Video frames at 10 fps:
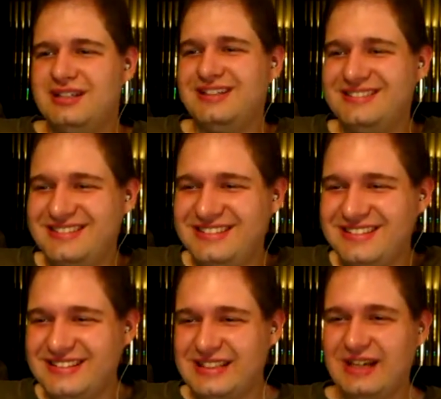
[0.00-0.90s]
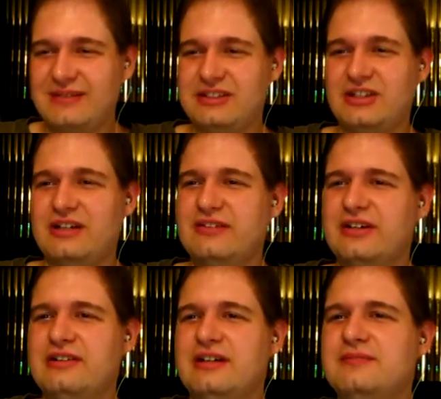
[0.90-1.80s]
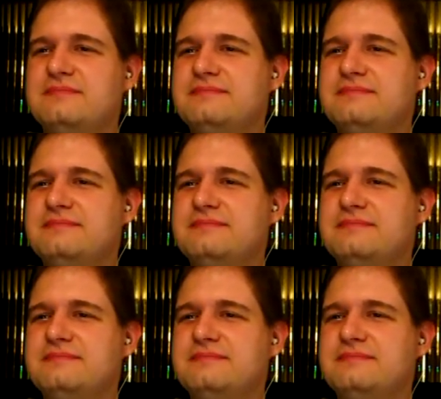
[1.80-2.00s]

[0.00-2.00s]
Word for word: I'm gonna try over here now.